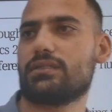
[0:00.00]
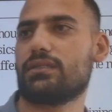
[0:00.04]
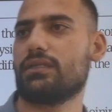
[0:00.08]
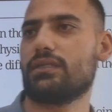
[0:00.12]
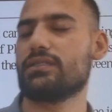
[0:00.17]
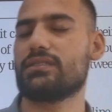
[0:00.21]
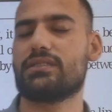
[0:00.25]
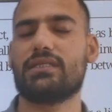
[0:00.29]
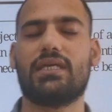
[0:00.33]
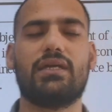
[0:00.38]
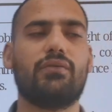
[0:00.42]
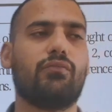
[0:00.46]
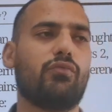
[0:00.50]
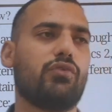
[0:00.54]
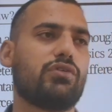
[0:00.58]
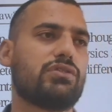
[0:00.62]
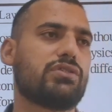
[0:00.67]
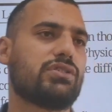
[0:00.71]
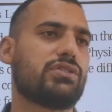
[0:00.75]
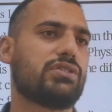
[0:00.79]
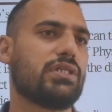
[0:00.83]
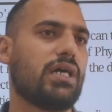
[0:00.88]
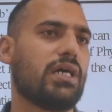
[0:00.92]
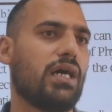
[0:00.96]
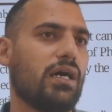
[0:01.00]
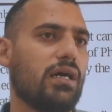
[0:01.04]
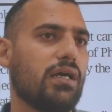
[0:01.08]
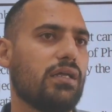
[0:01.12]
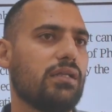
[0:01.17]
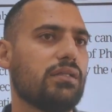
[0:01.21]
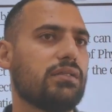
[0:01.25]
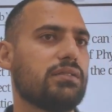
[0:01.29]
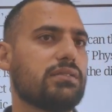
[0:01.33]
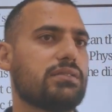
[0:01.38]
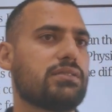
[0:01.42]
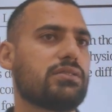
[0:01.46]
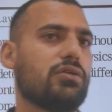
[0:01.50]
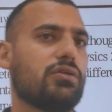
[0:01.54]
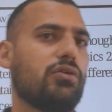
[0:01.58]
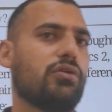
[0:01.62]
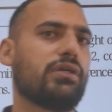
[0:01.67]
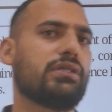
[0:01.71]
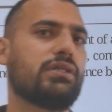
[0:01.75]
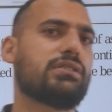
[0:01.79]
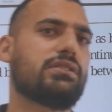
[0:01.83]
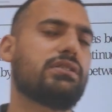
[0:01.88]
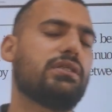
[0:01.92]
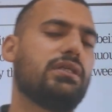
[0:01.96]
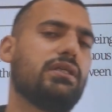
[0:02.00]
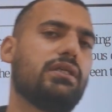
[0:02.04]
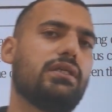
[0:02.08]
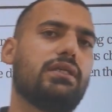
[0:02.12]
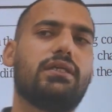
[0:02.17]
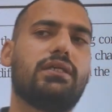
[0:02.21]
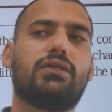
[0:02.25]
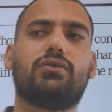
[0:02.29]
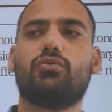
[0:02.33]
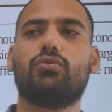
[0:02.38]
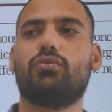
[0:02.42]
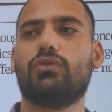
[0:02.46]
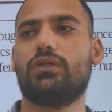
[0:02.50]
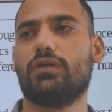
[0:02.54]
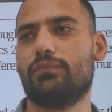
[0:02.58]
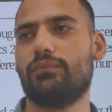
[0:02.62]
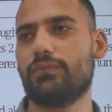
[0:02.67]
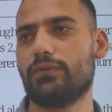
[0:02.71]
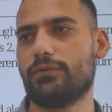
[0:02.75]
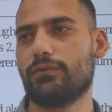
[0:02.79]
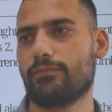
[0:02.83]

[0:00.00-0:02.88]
His name was Charles Augustin de Coulomb.